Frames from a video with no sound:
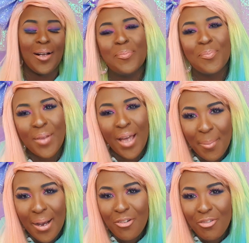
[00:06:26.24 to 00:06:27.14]
Now,
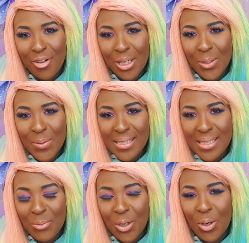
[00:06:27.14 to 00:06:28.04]
my friend Lucy
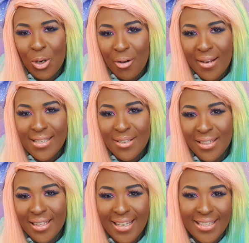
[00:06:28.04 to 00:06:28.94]
will go crazy for
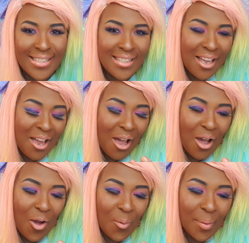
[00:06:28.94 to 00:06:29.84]
this.
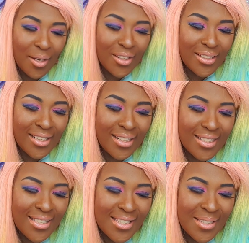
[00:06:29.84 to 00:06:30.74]
Oh my
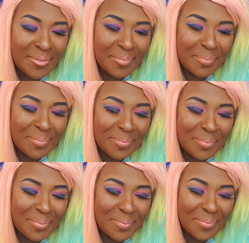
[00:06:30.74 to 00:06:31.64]
goodness.
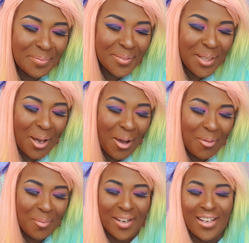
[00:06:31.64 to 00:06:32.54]

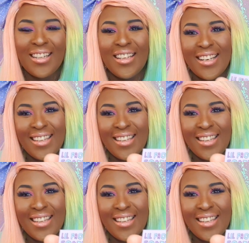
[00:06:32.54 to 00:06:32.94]
Oh my god, look at